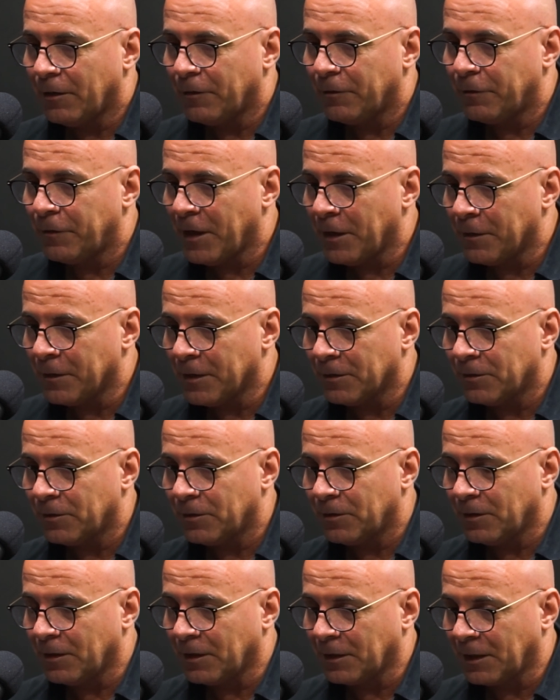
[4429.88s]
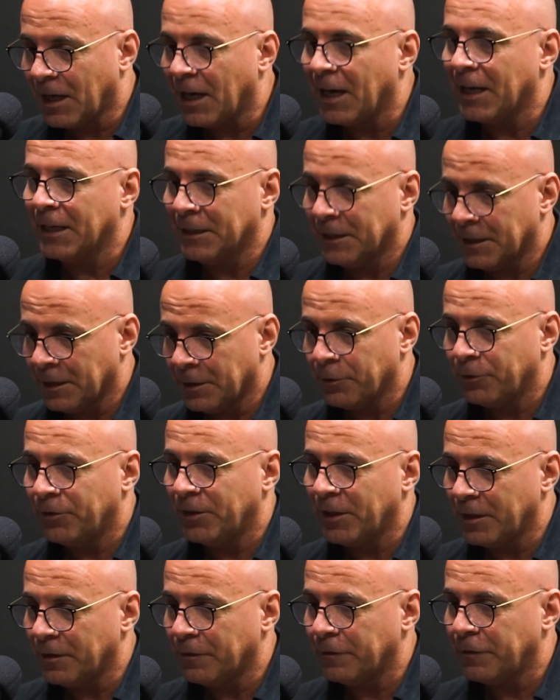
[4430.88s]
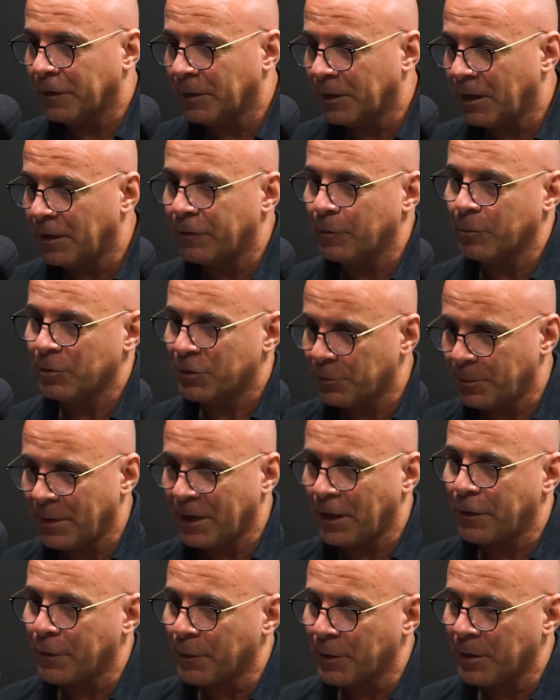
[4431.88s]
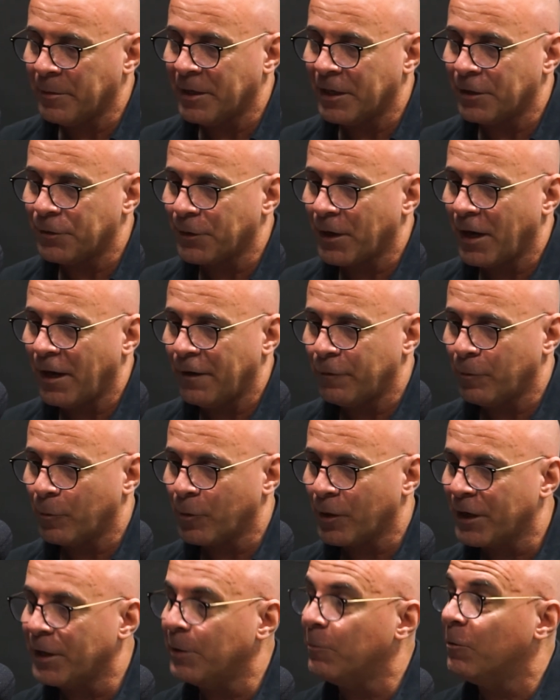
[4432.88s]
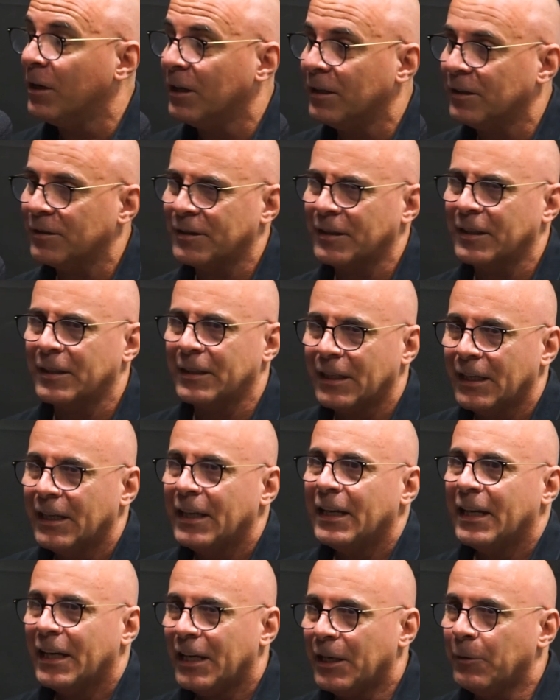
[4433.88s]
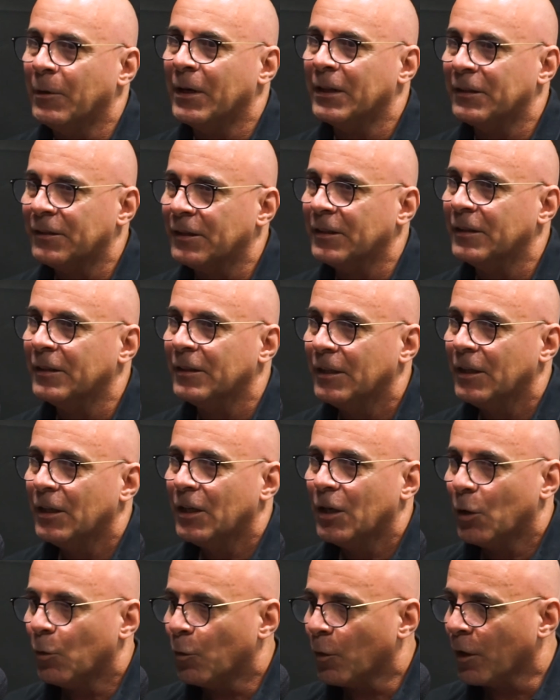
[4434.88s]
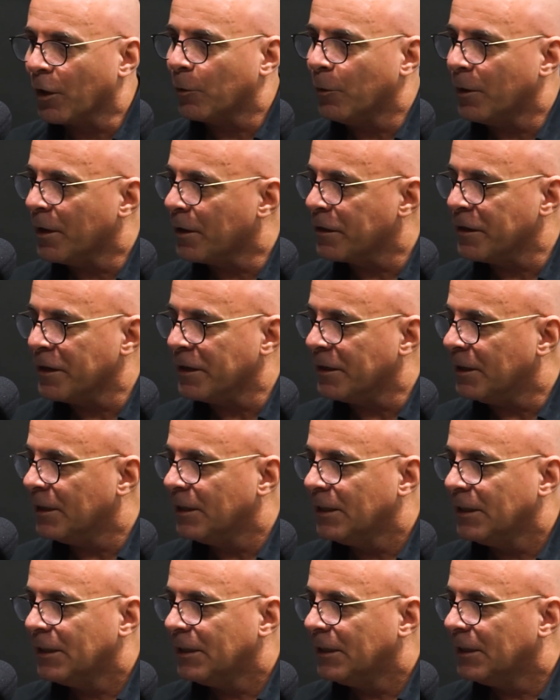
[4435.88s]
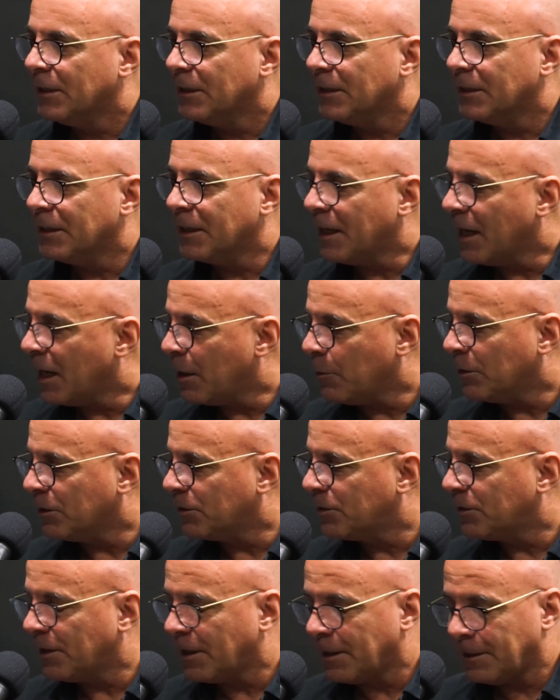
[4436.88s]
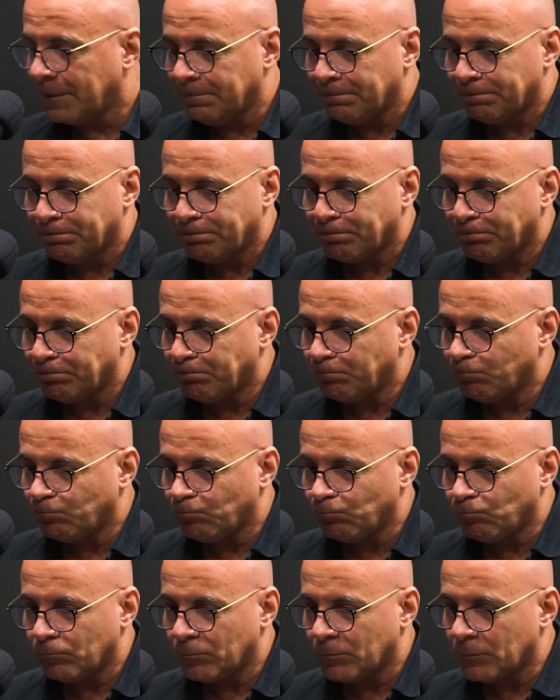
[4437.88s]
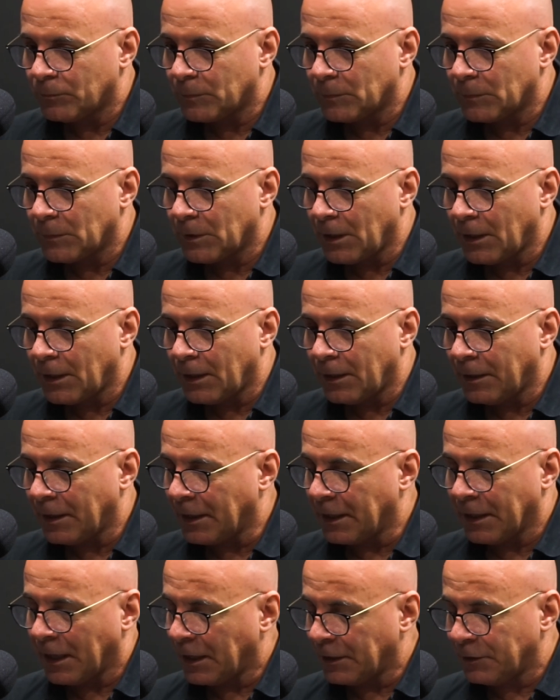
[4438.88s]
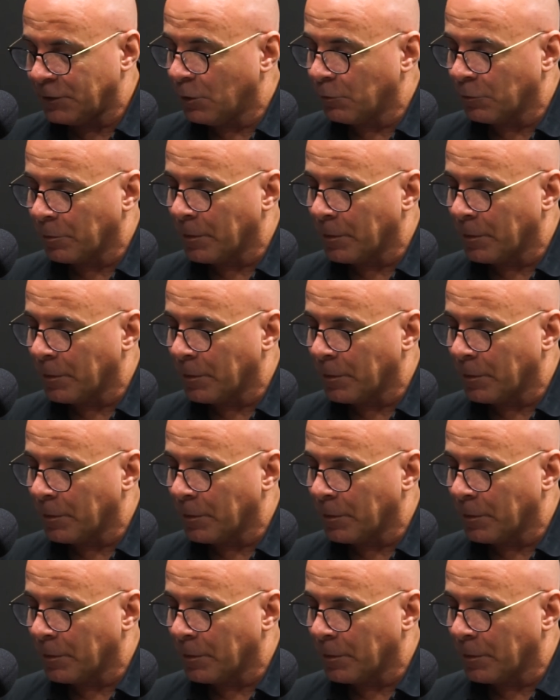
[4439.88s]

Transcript: found this guy in the inner city of Philadelphia, which is about a 30-minute drive from where he was, that he went to work with. And the guy was, I don't